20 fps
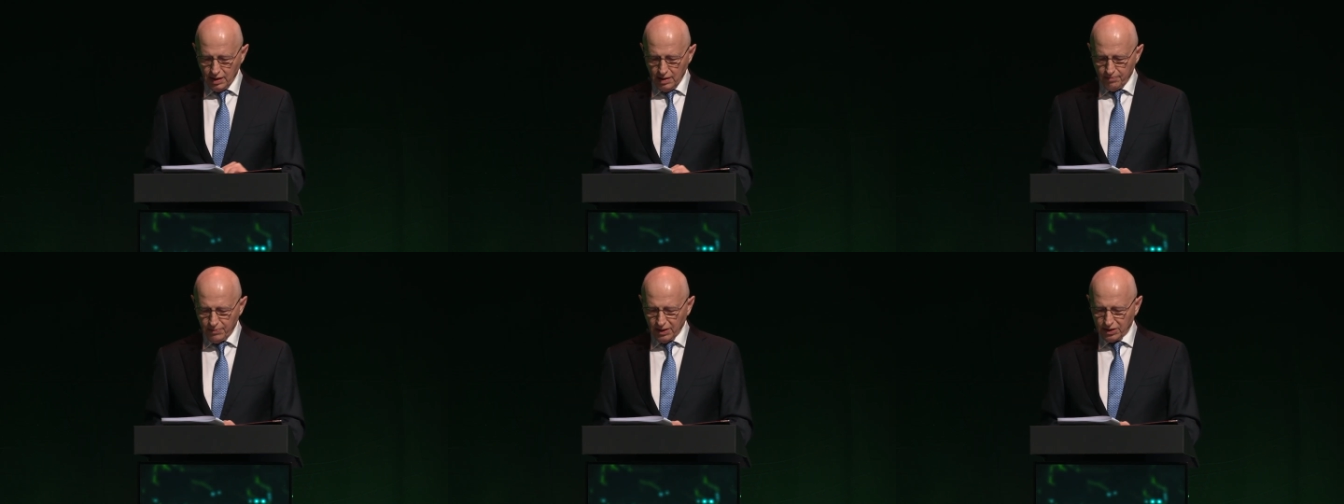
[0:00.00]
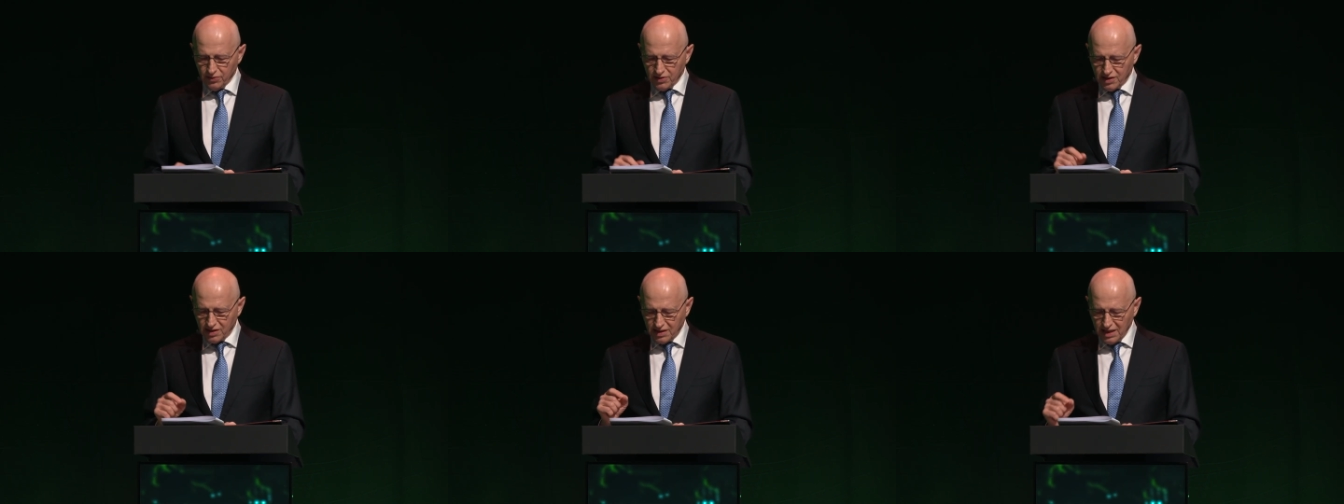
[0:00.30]
but
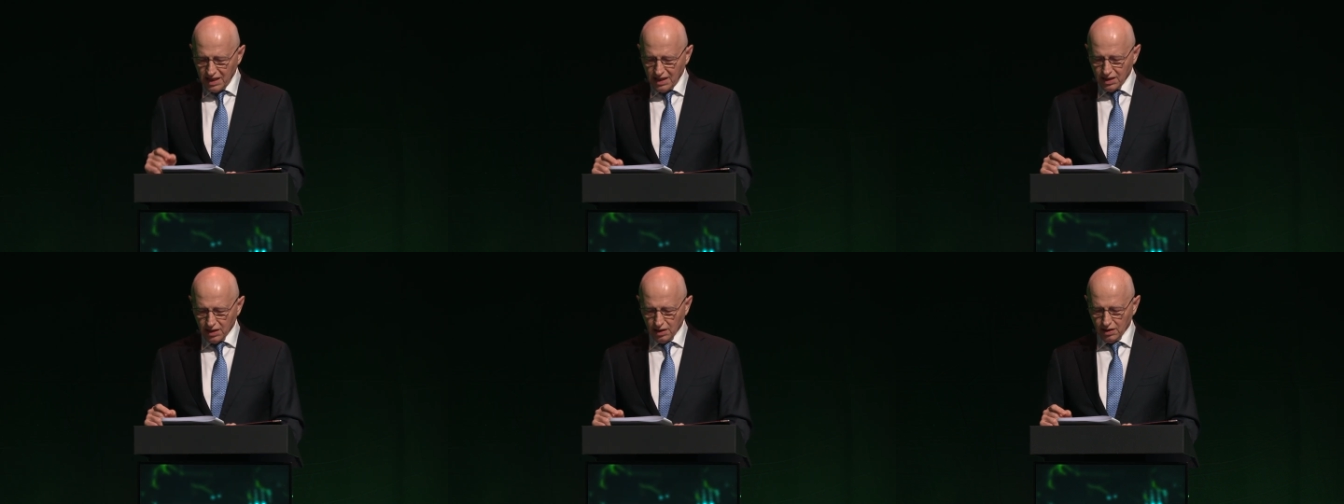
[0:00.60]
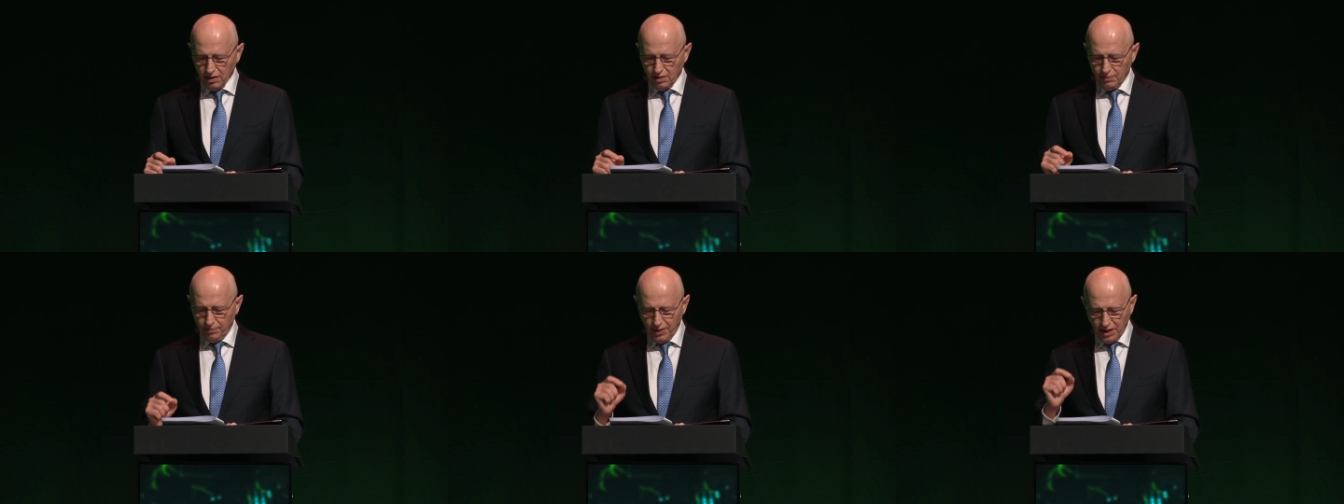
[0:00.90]
to
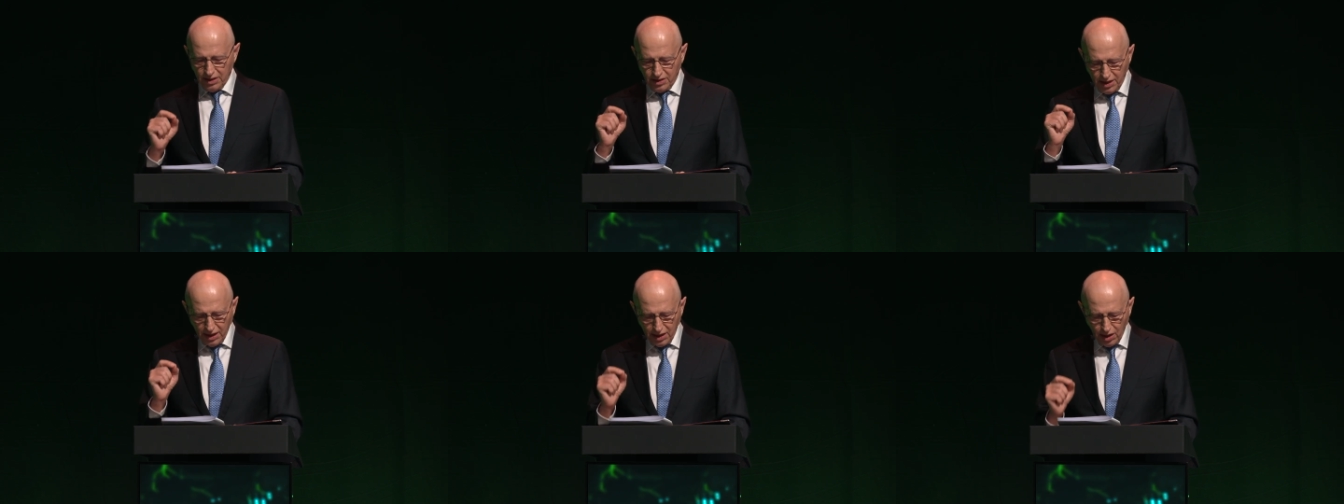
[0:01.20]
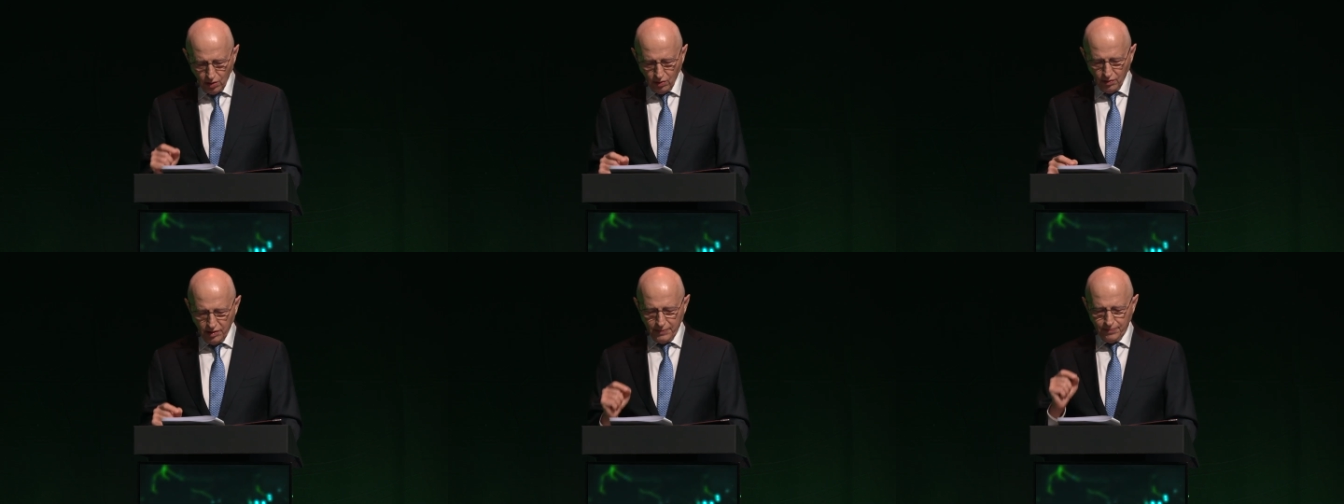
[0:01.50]
signal
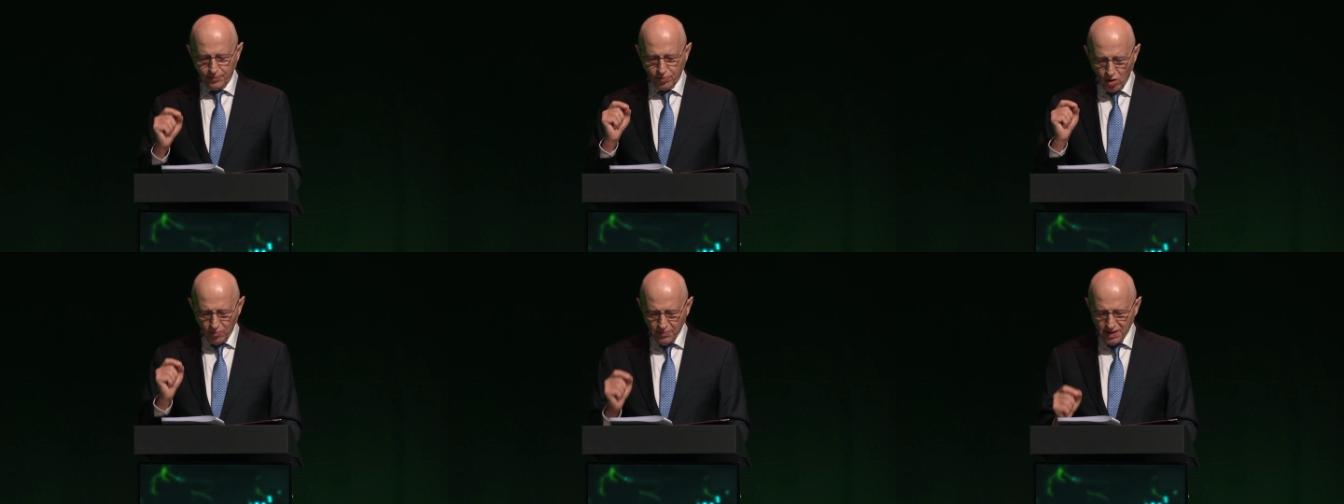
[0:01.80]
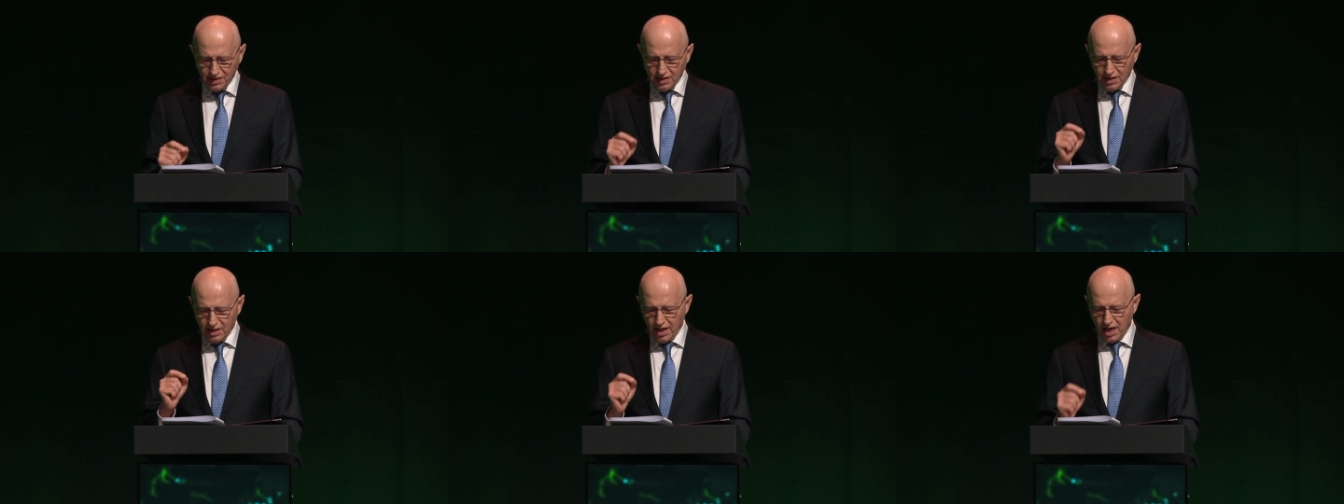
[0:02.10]
particularly
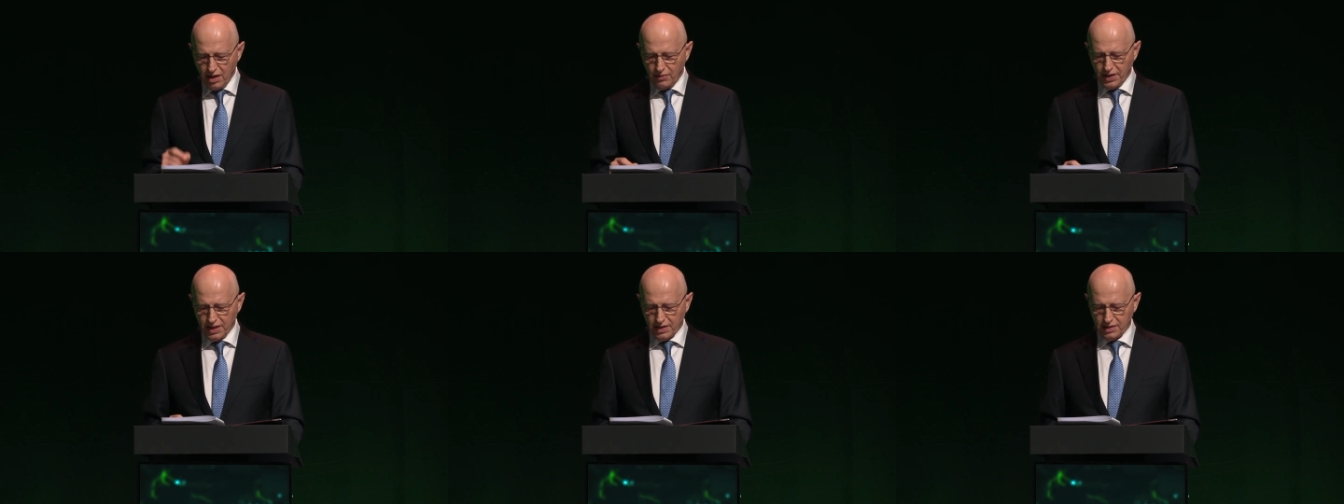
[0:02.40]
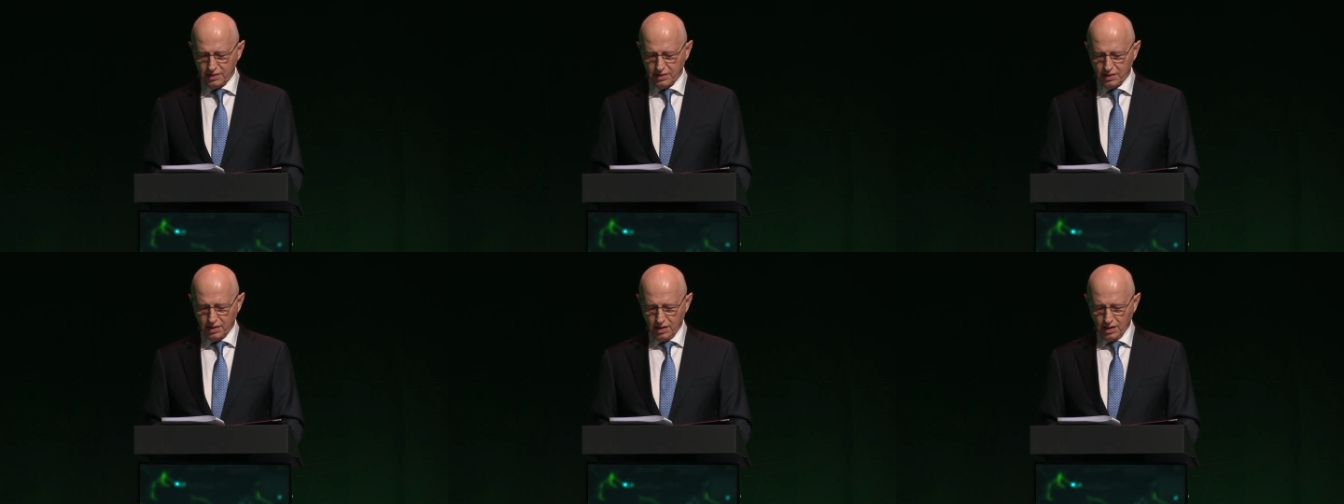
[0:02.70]
promising
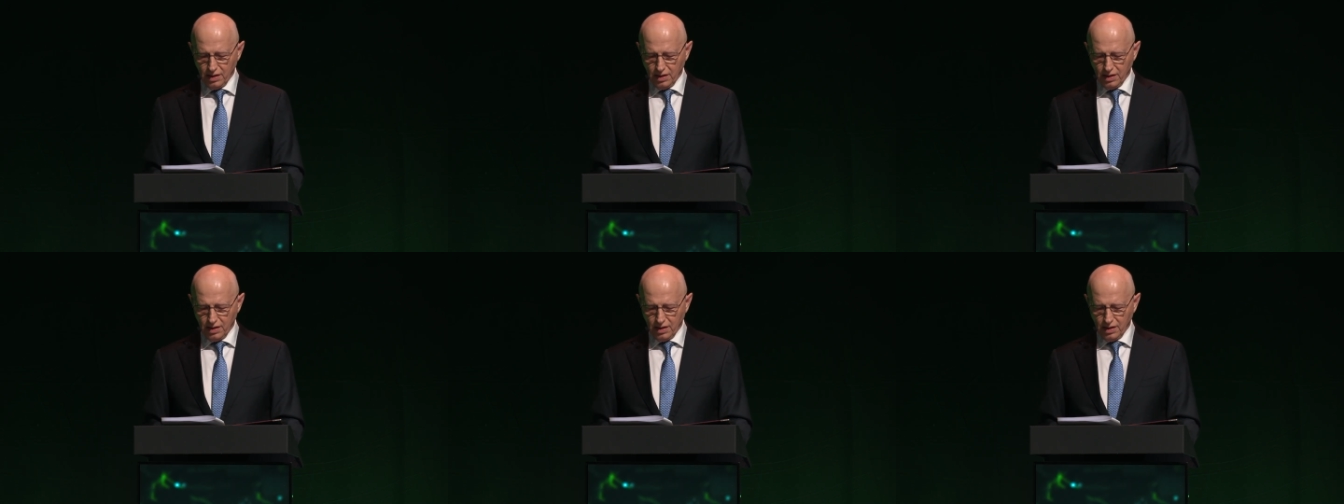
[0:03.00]
areas